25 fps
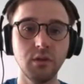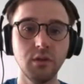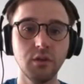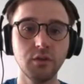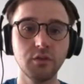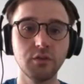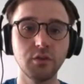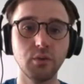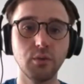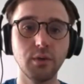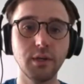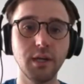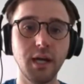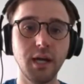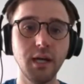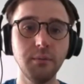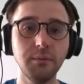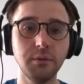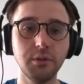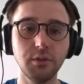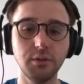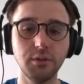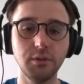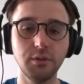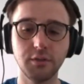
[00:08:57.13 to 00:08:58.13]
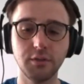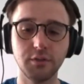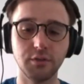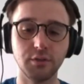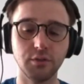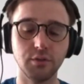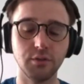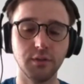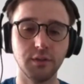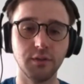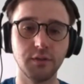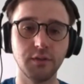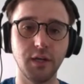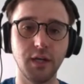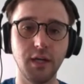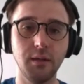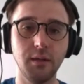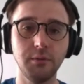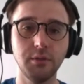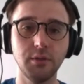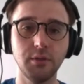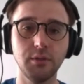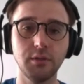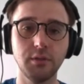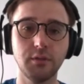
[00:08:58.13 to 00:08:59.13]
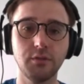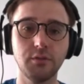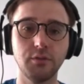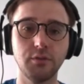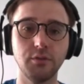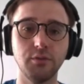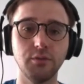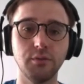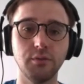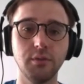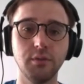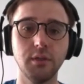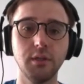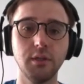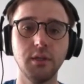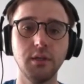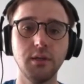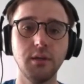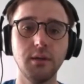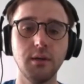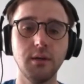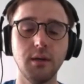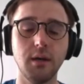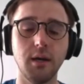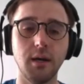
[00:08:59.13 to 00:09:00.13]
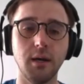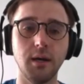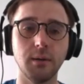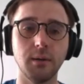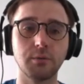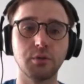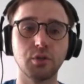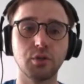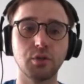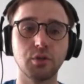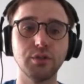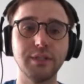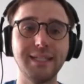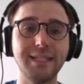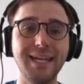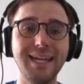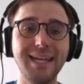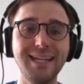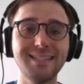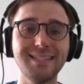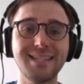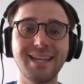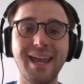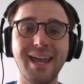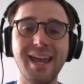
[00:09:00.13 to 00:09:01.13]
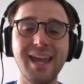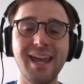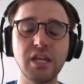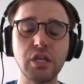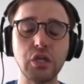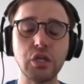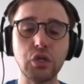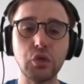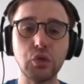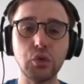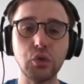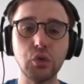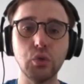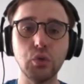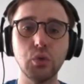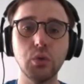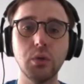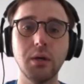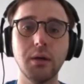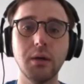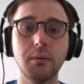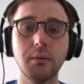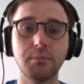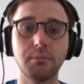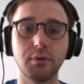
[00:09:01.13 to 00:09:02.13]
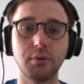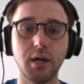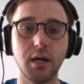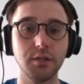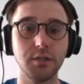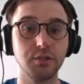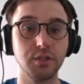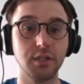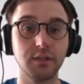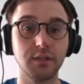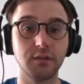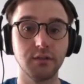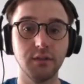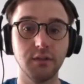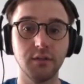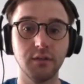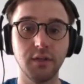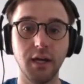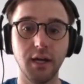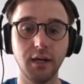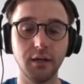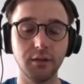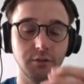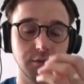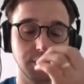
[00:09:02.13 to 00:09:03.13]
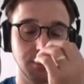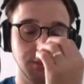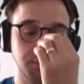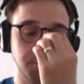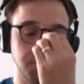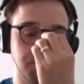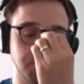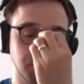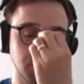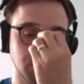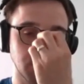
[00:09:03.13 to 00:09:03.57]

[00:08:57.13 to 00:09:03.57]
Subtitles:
So what I'm going to do is I'm going to create a new project entirely.